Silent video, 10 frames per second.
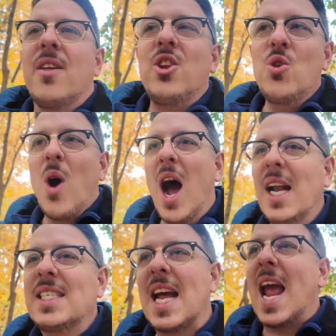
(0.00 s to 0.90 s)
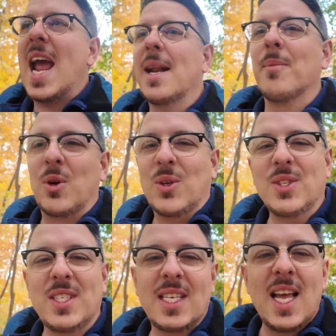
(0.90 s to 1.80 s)
you hunt
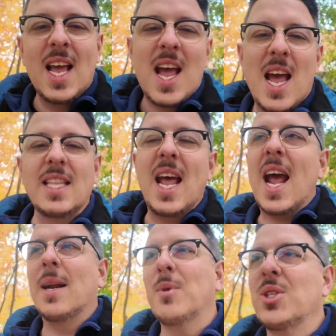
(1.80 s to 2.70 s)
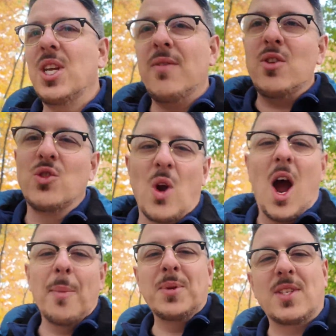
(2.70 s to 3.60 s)
animals, and the animals give you
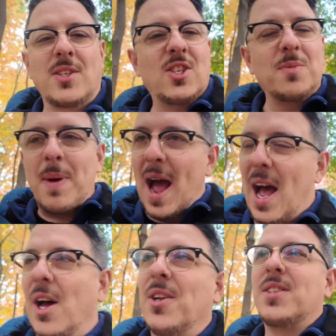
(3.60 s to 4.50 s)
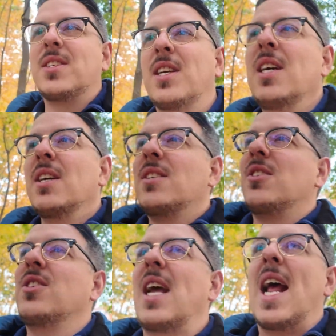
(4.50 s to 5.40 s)
drops, such as pelts,
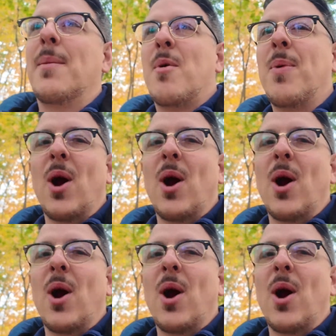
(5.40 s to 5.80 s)
such as animal